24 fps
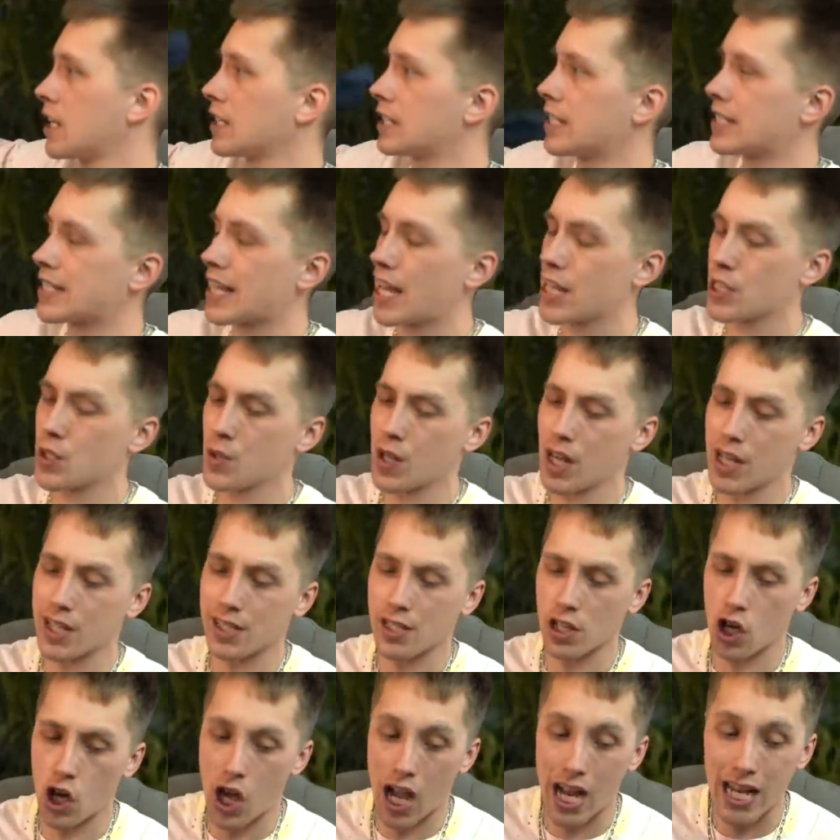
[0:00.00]
not least, as you guys
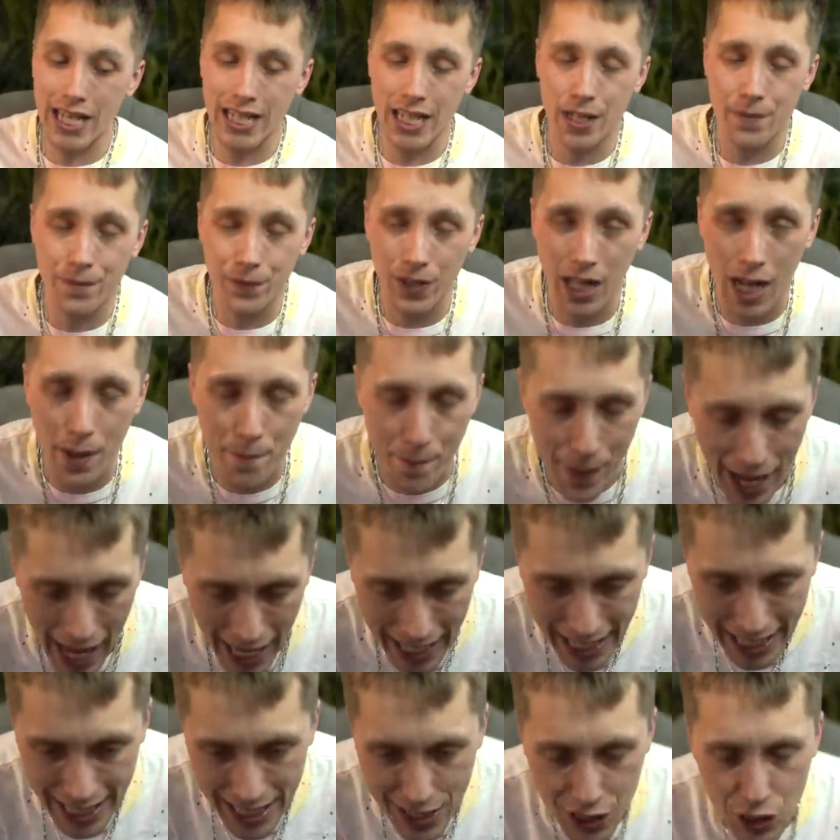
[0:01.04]
saw, I did fly
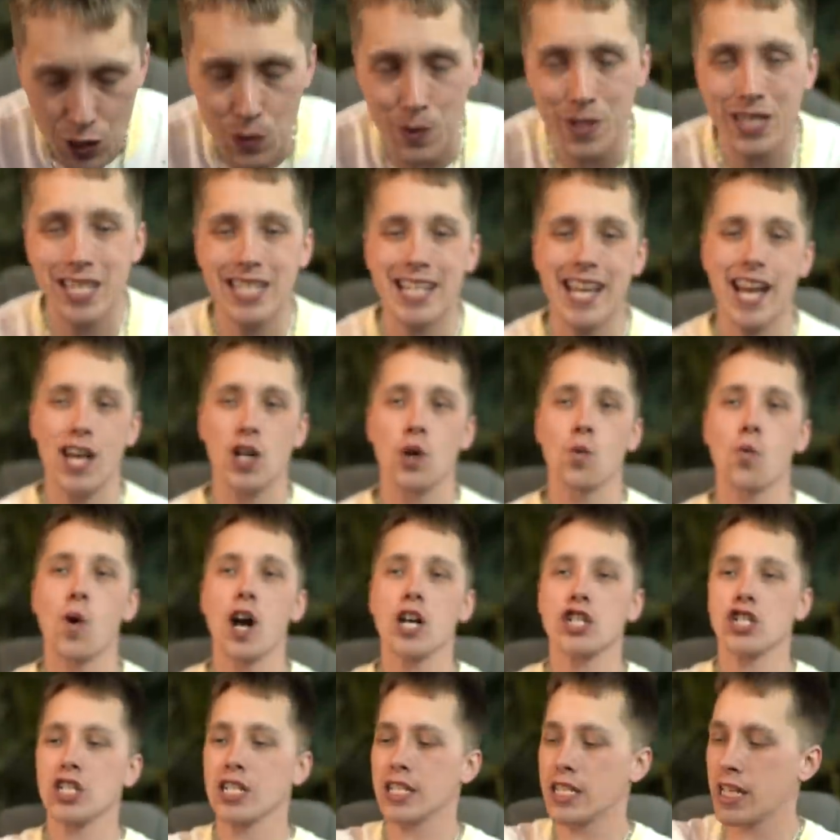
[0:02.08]
back into Seattle,
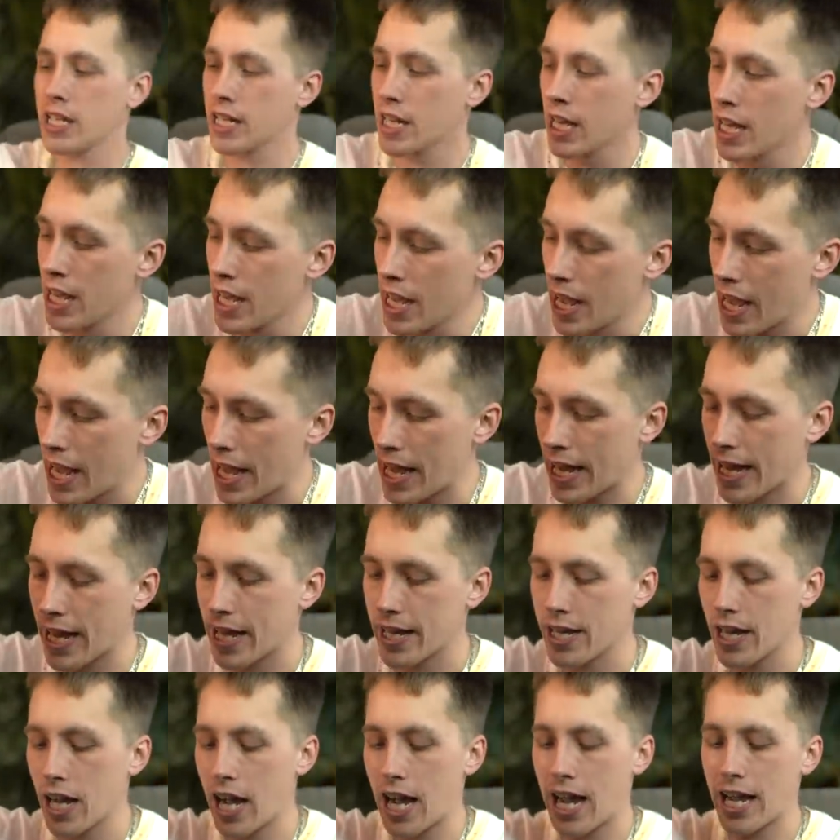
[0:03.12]
Washington,
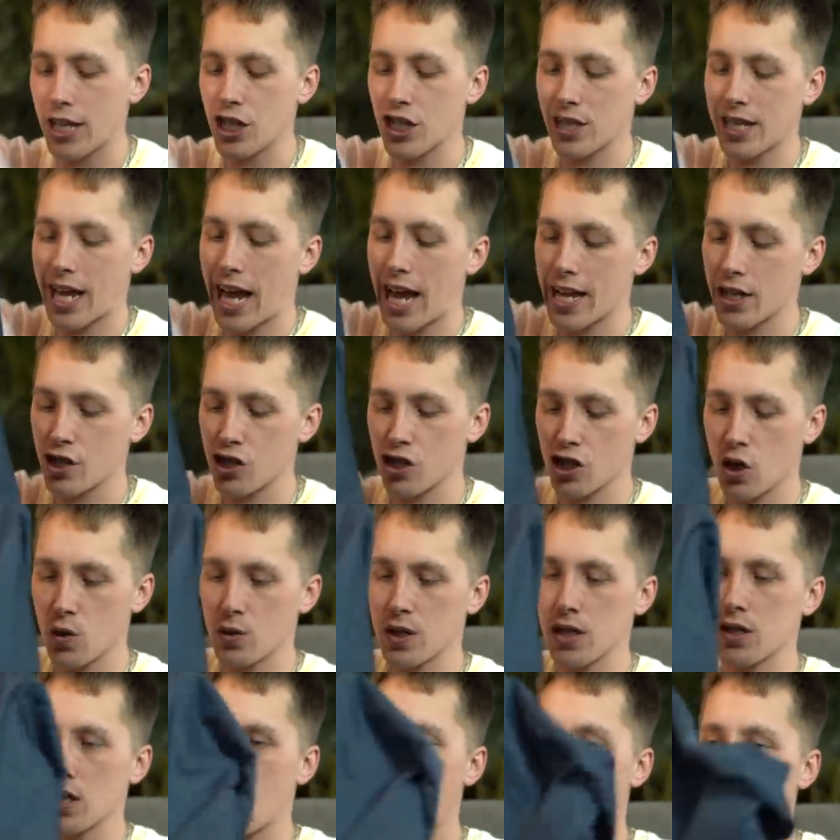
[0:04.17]
and I just had to show
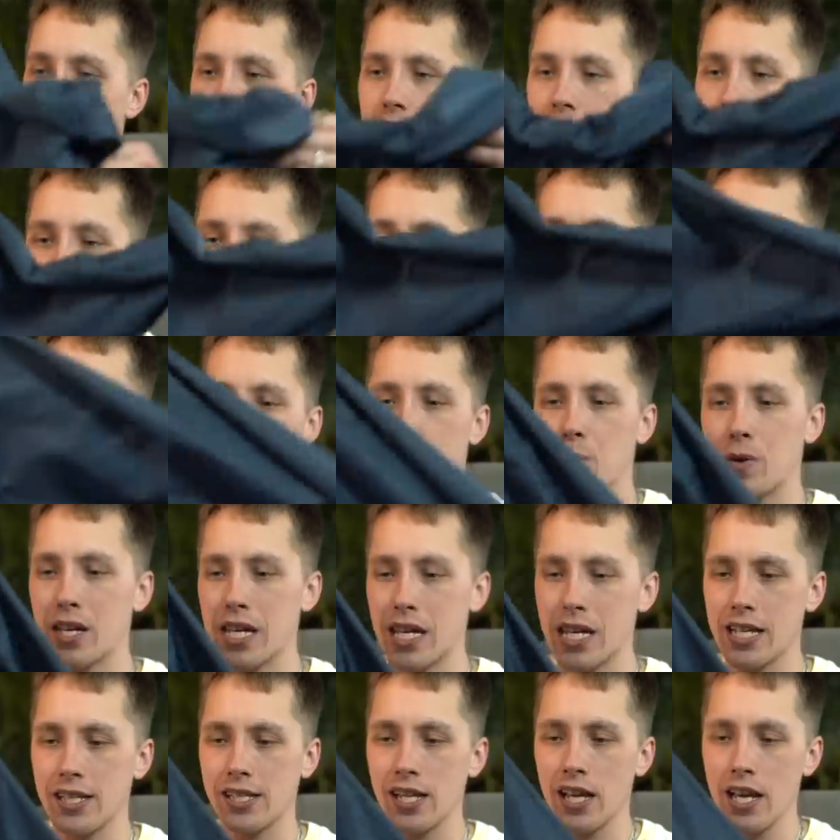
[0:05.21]
this off. This is not a
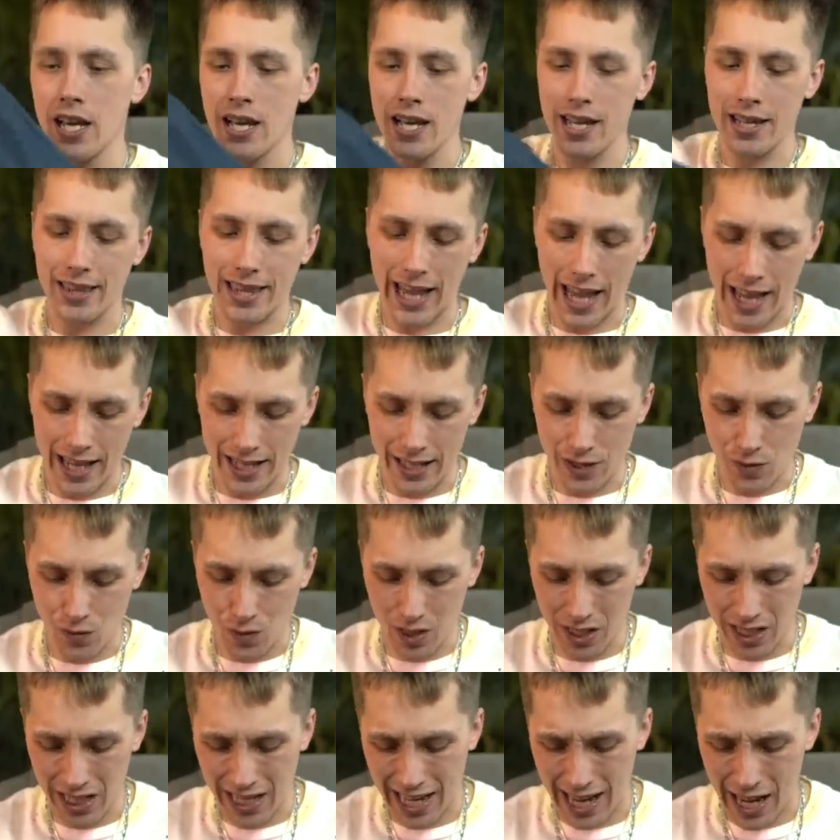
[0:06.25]
piece that is
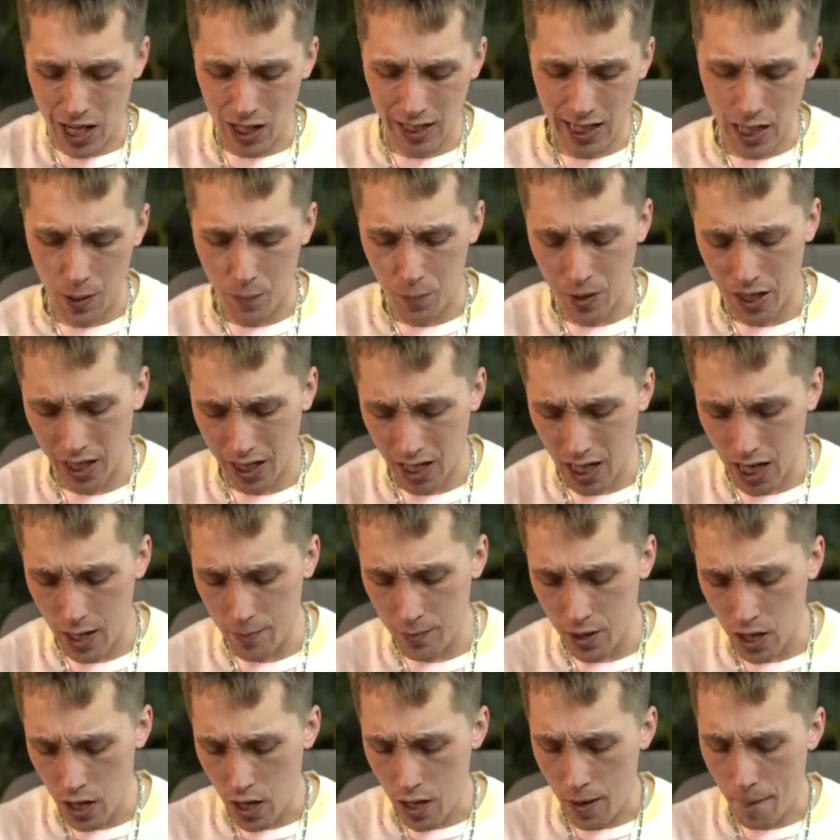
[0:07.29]
really an LA
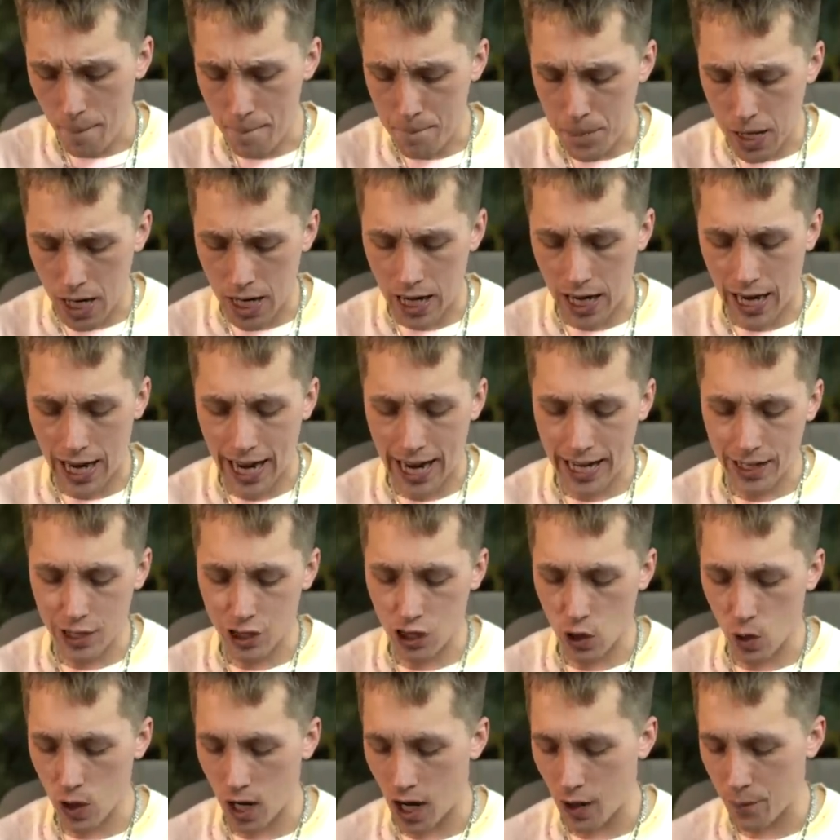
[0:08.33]
pickup, but I had to
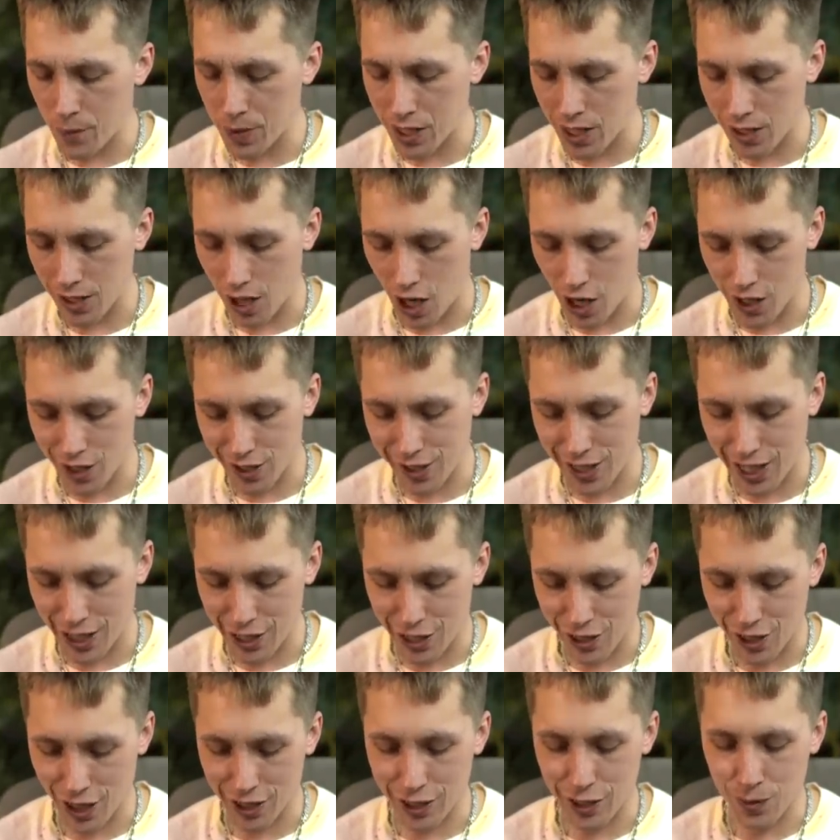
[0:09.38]
show it off because honestly I
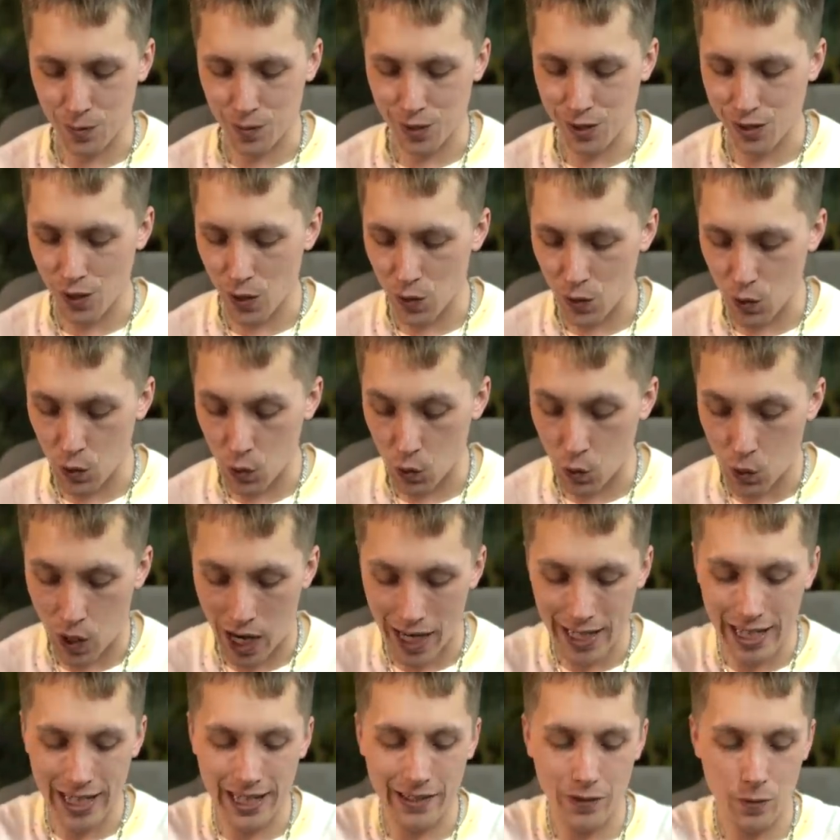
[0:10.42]
just thought this was so cool.
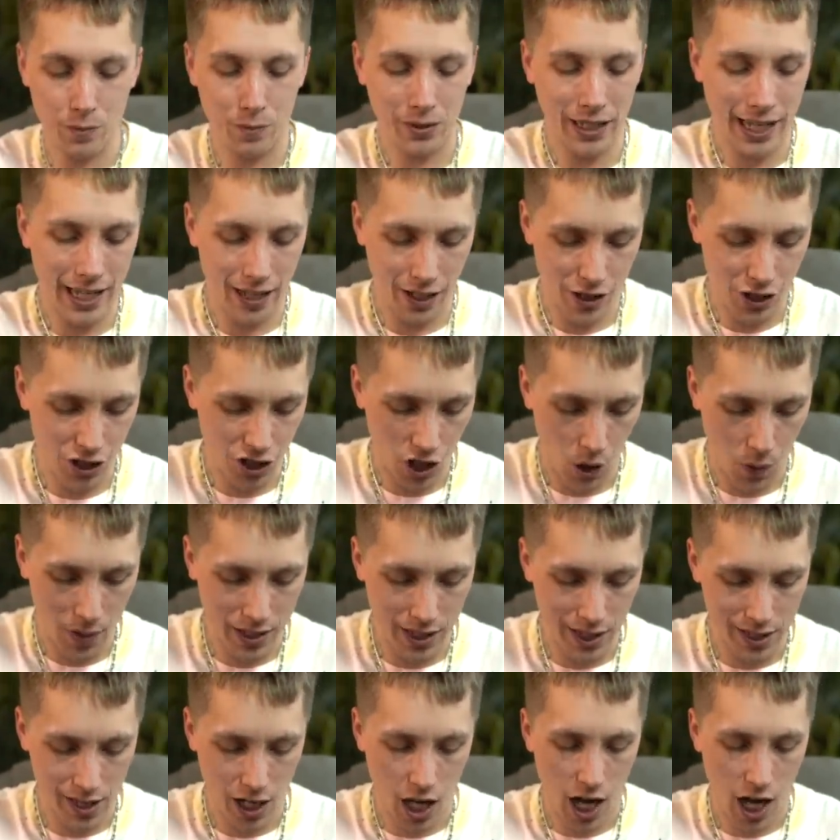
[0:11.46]
I didn't even plan on showing this